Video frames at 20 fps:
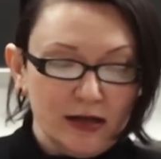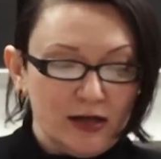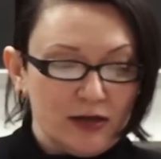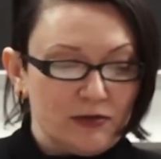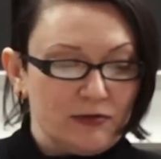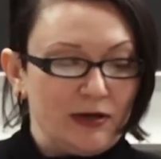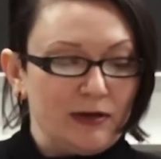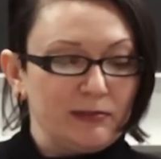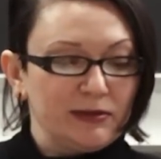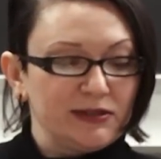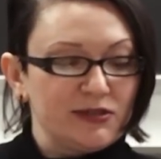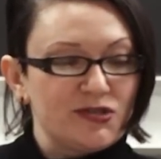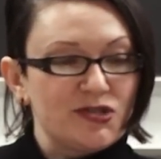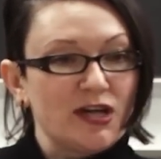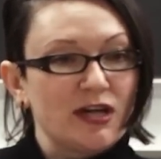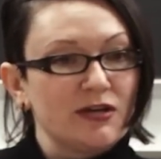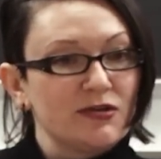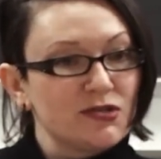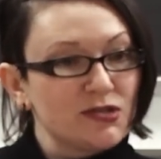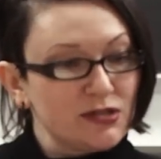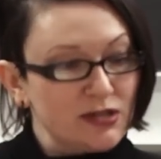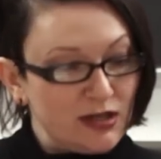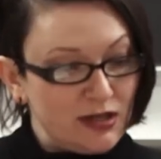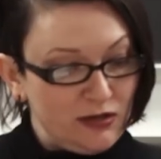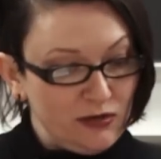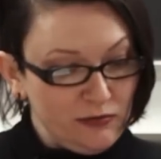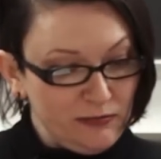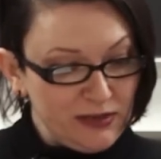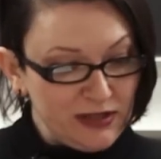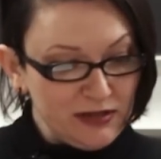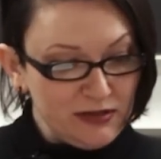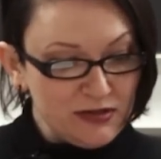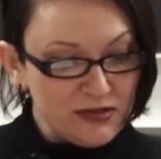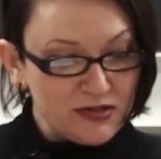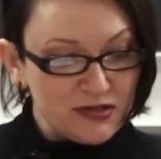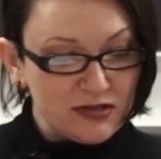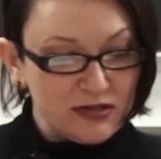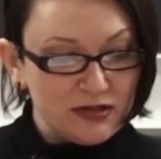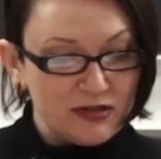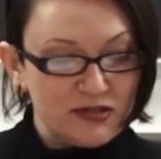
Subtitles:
they're able to change into humans,